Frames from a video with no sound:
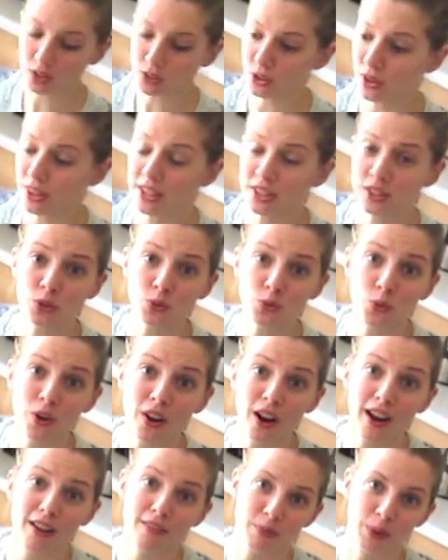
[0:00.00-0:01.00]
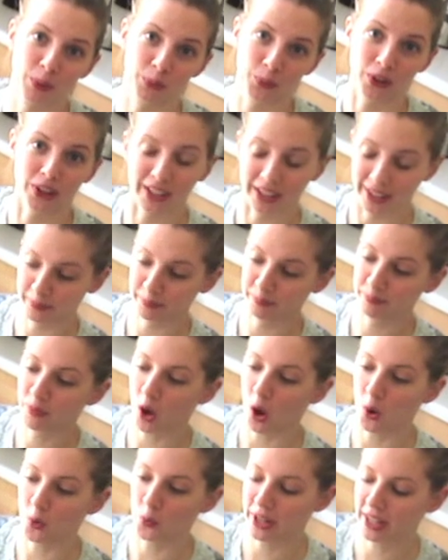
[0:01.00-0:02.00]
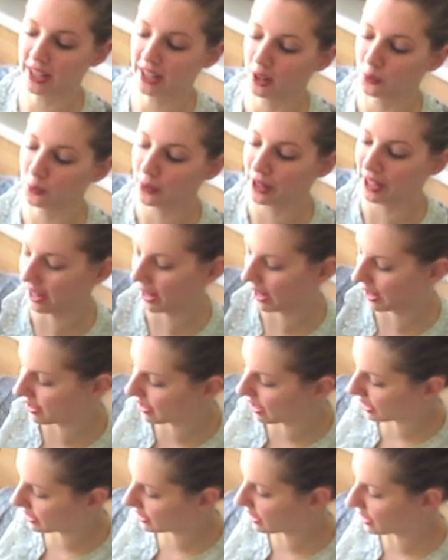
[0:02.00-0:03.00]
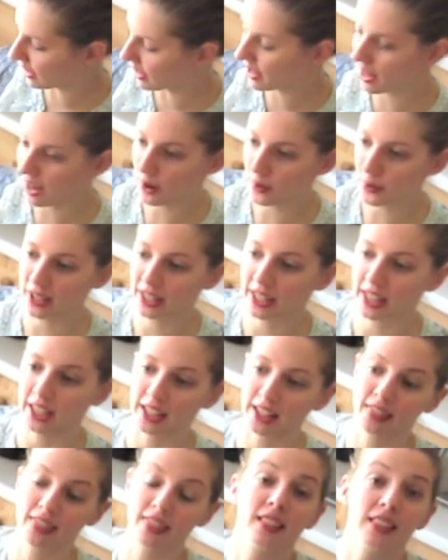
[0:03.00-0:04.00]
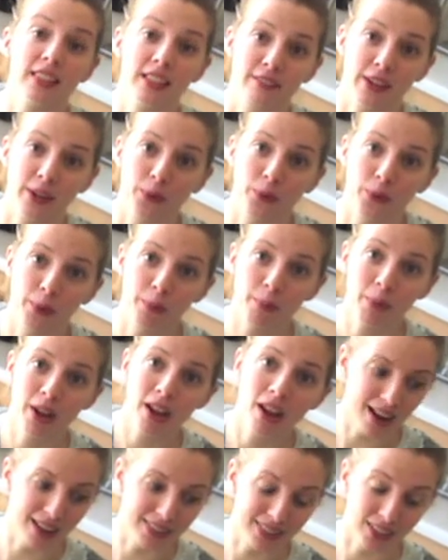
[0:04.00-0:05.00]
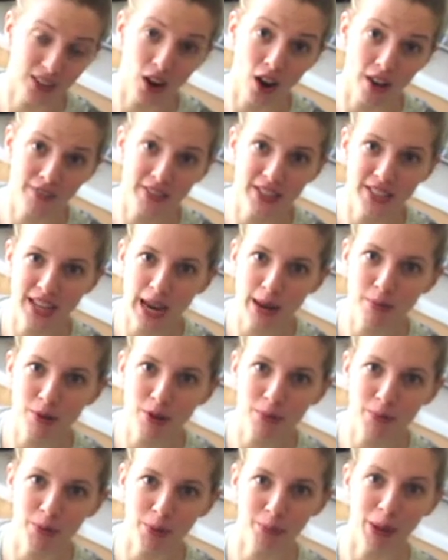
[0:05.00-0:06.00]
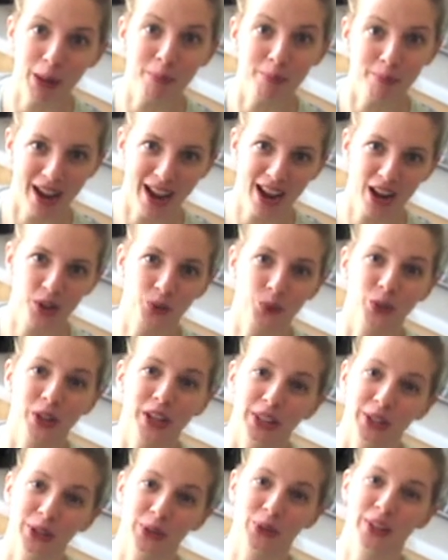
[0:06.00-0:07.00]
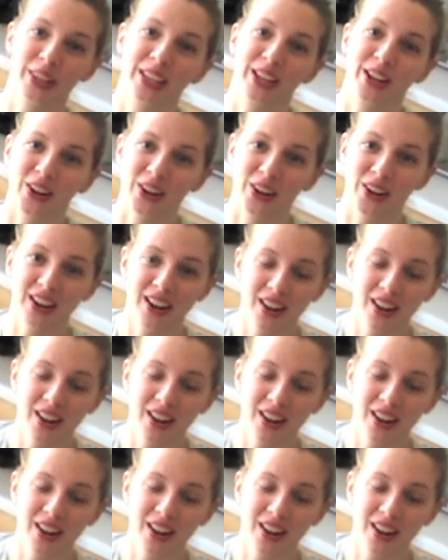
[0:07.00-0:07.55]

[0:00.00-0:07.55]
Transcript: So this is where I've been working all week and weekend. I started out working in the living room at the coffee table, but my back really hurt